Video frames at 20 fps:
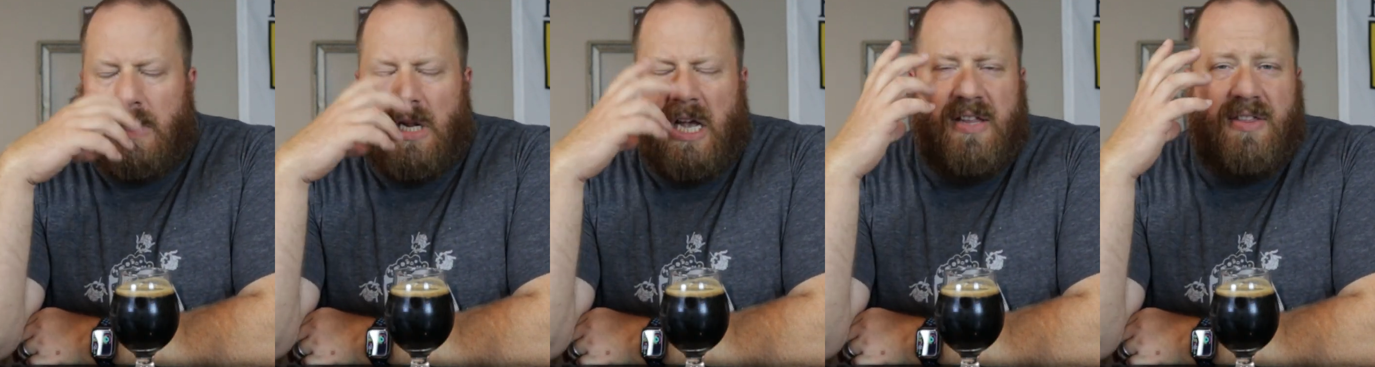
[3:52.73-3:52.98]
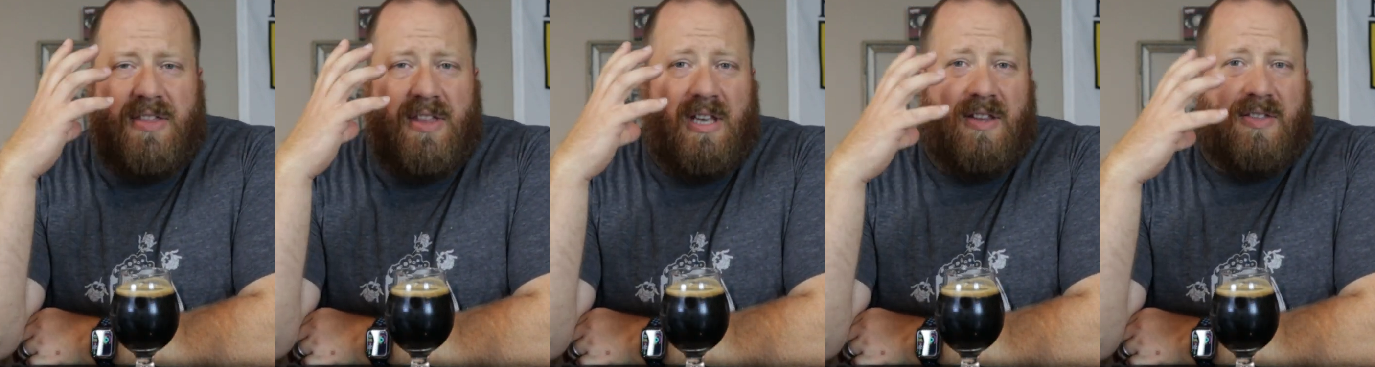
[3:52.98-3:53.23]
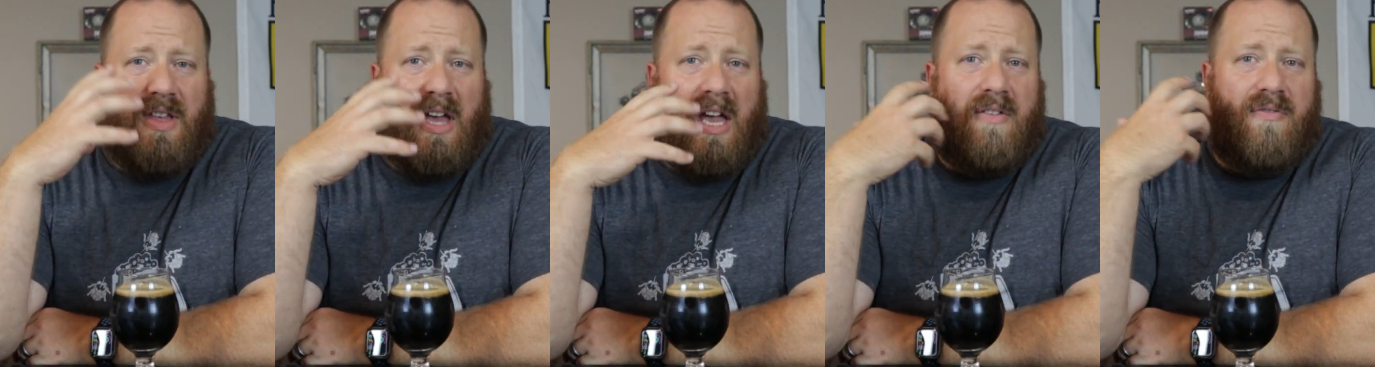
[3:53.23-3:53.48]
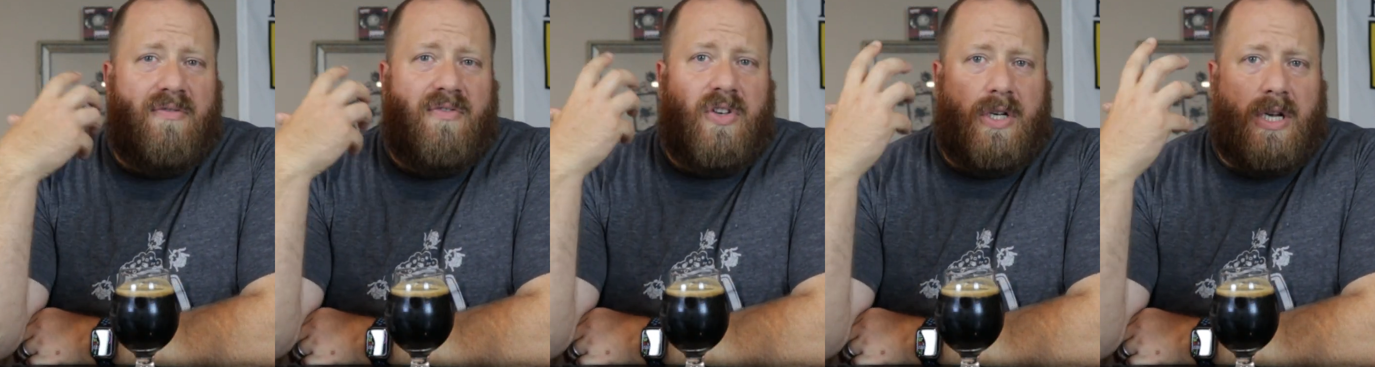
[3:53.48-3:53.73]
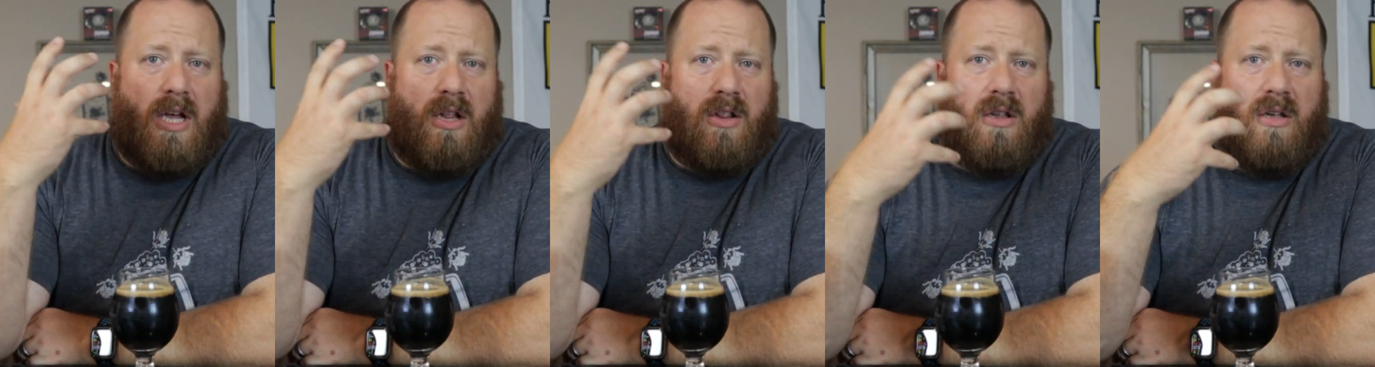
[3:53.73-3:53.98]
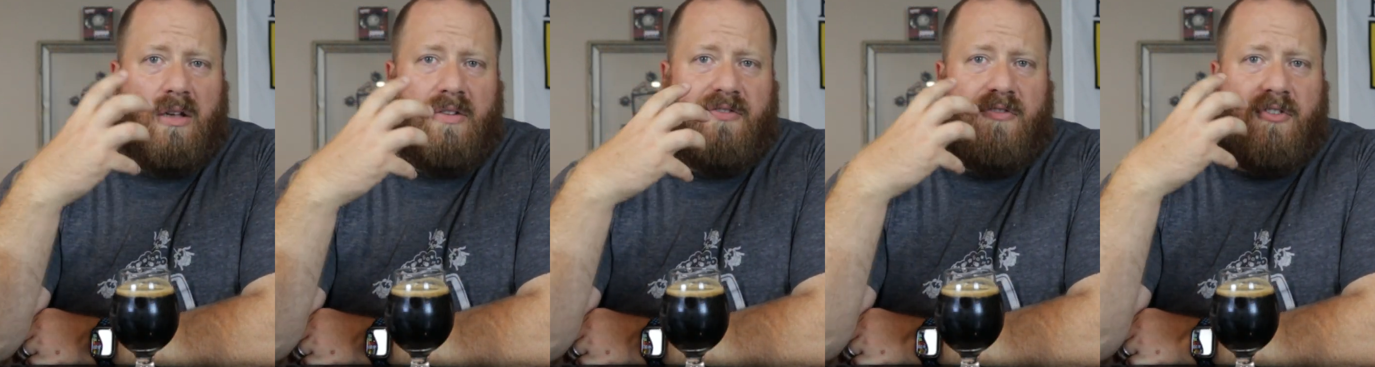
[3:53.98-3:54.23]
I think that
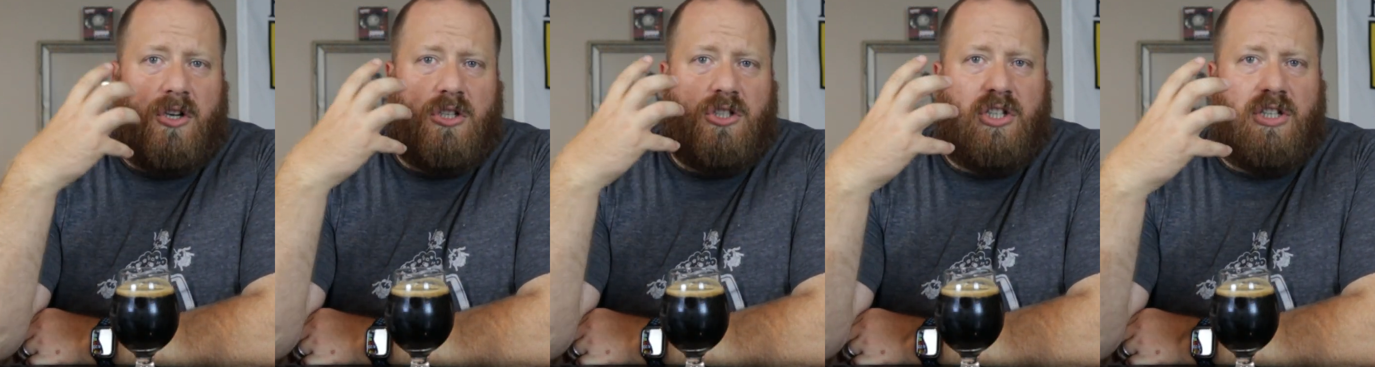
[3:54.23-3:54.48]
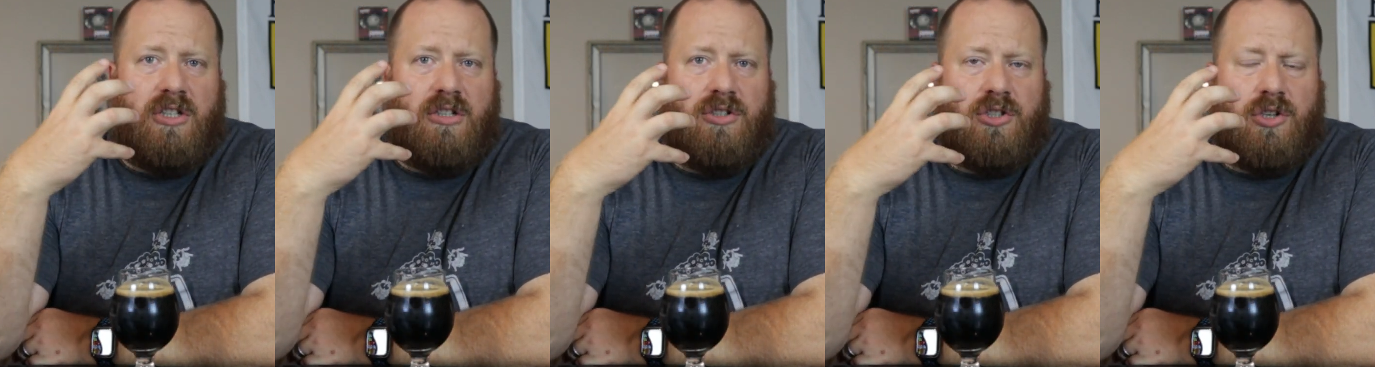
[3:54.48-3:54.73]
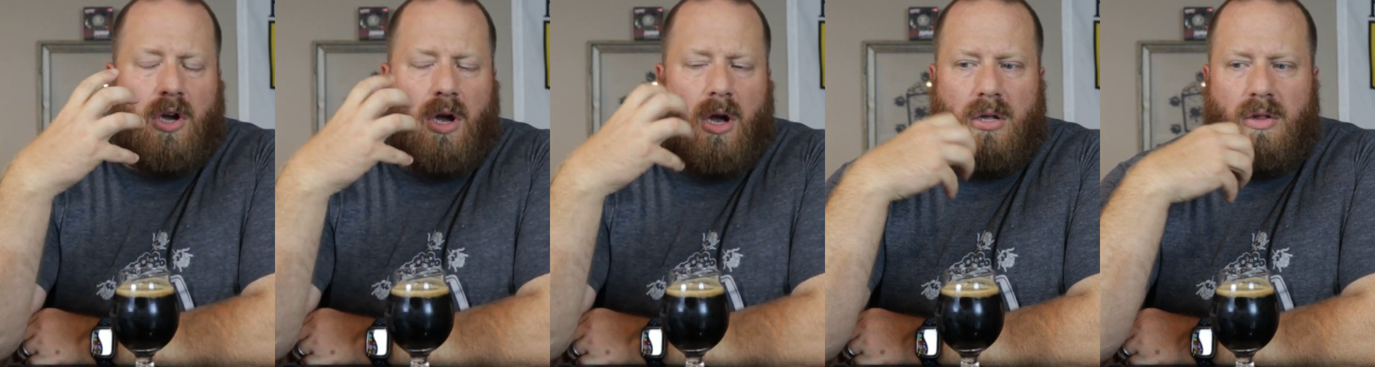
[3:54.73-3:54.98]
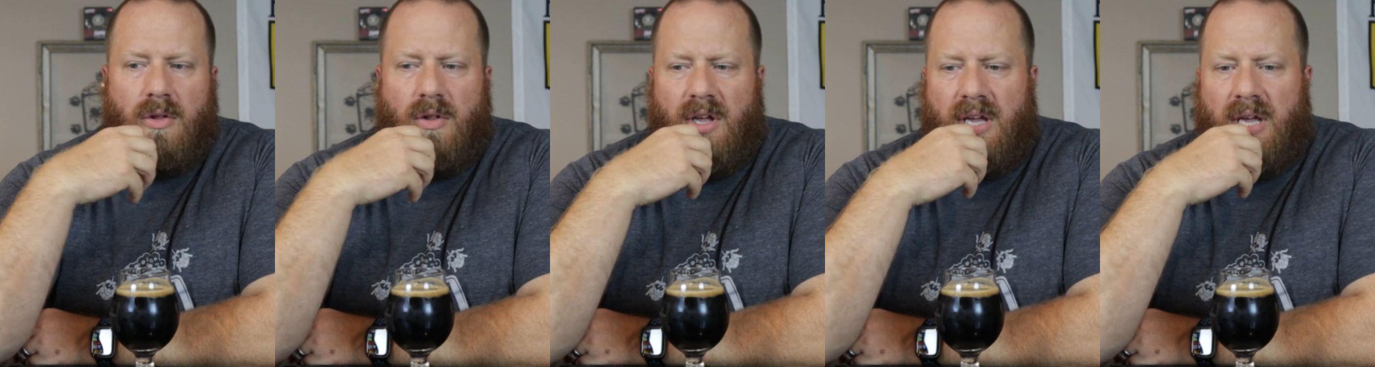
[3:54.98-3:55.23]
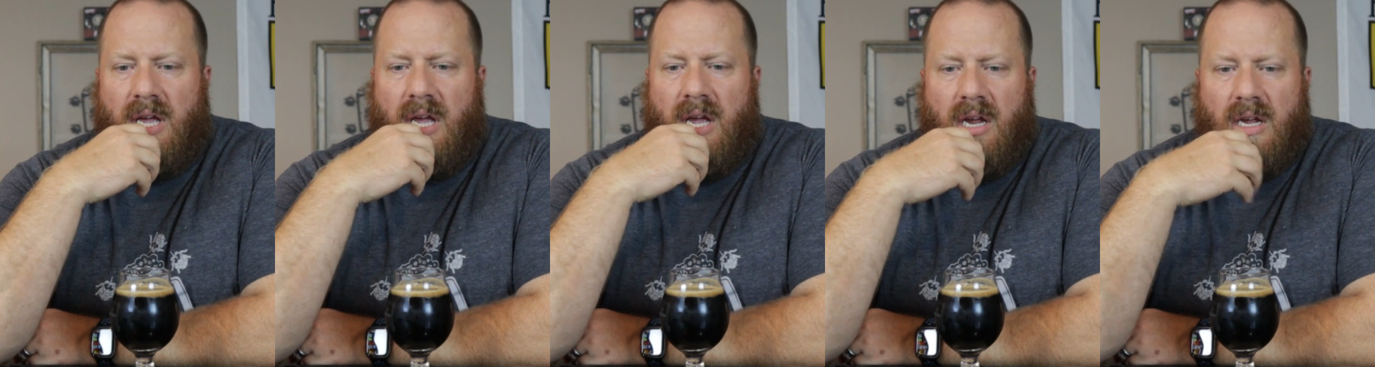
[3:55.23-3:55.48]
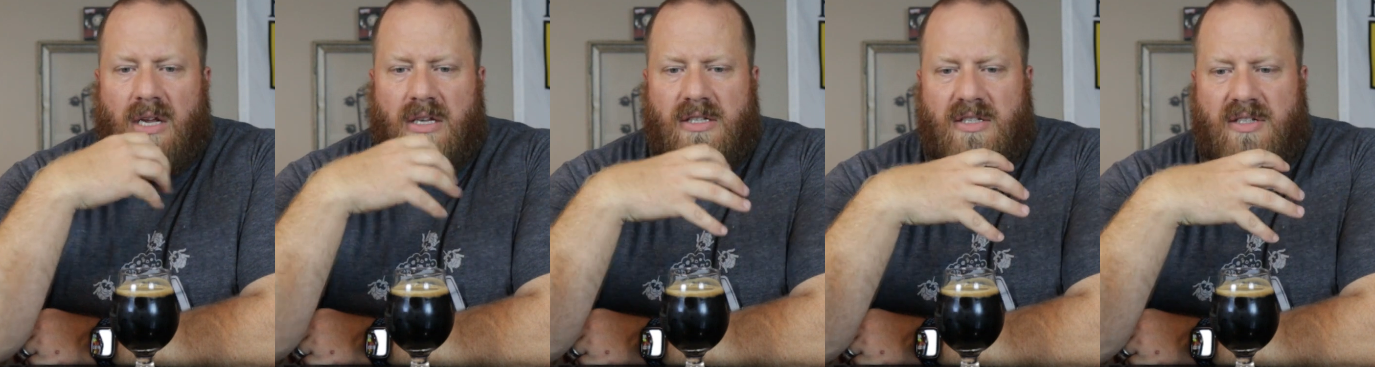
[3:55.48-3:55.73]
vanilla fudgy chocolate
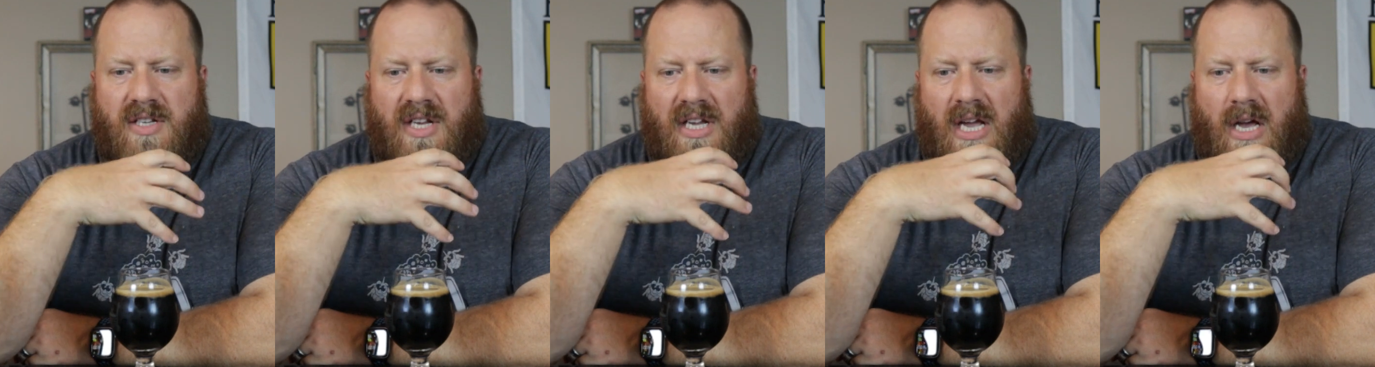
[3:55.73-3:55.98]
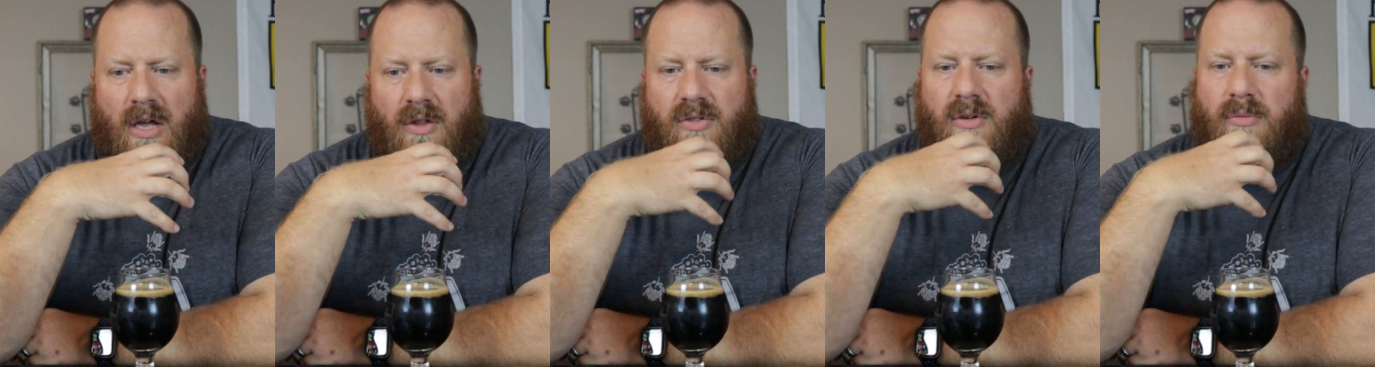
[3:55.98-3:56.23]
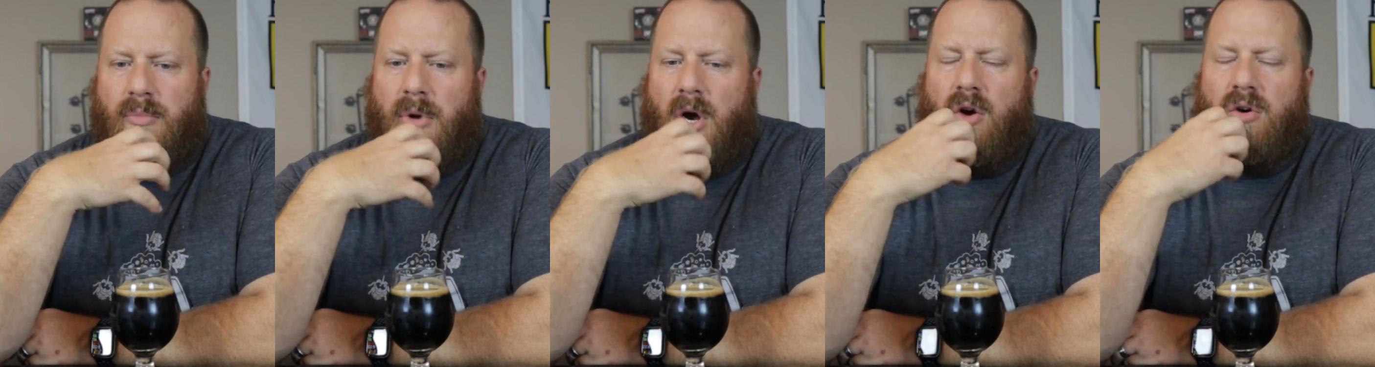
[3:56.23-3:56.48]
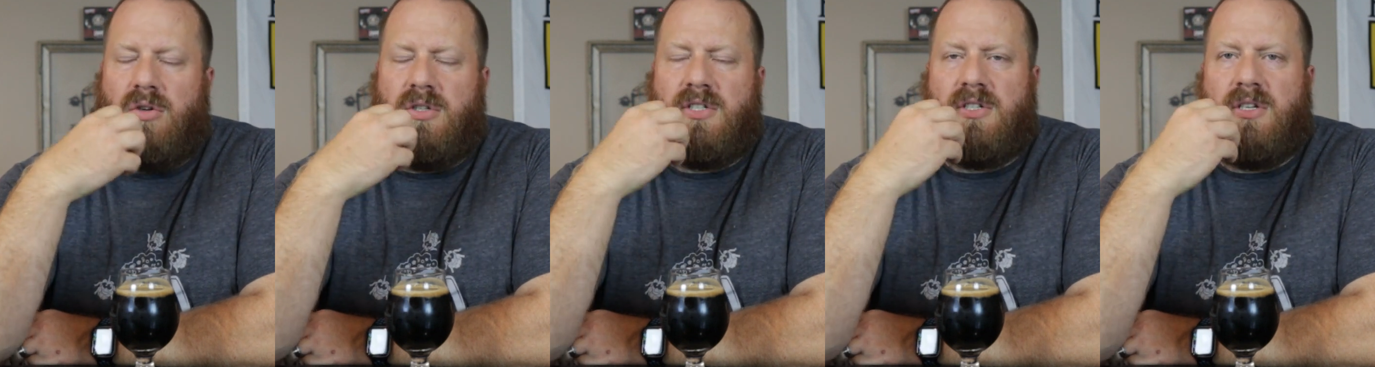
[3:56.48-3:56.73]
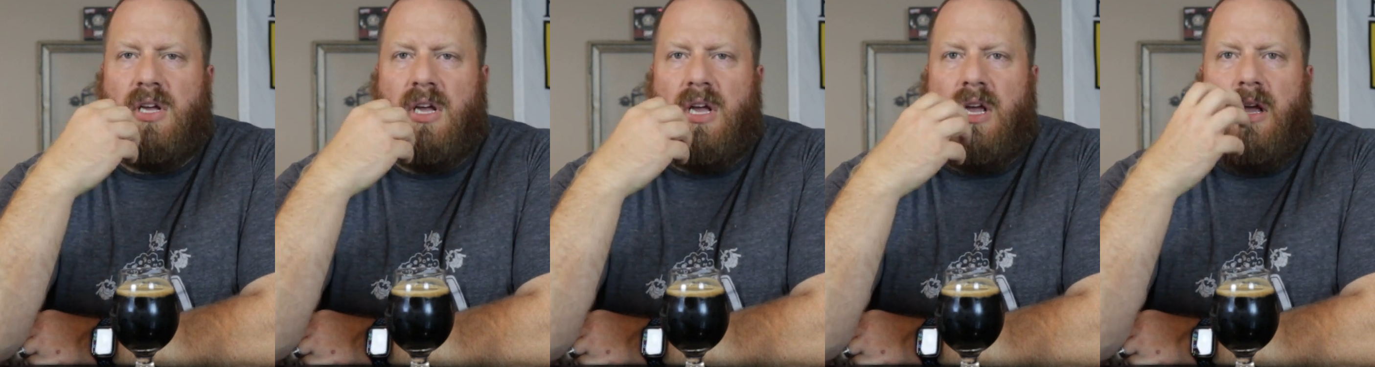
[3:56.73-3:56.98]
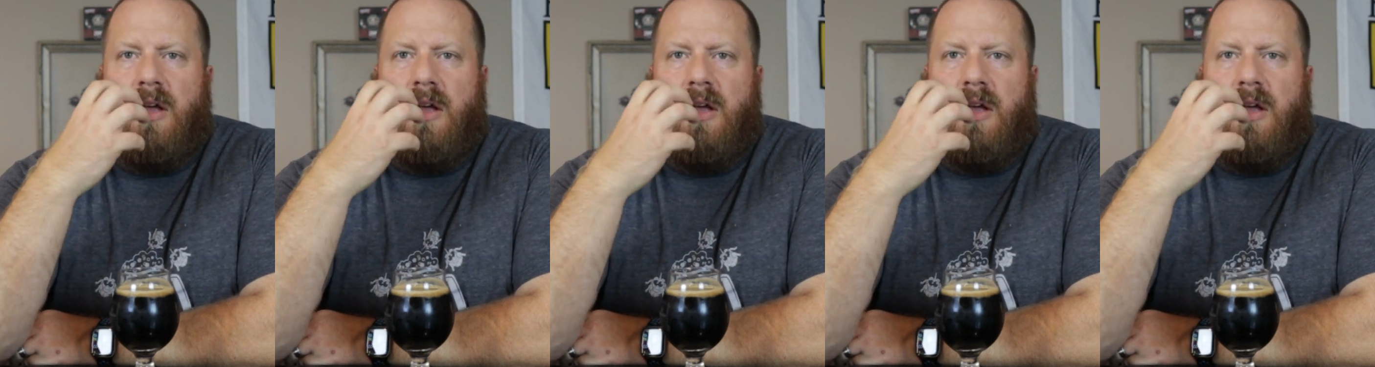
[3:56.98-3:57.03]
stick out the most.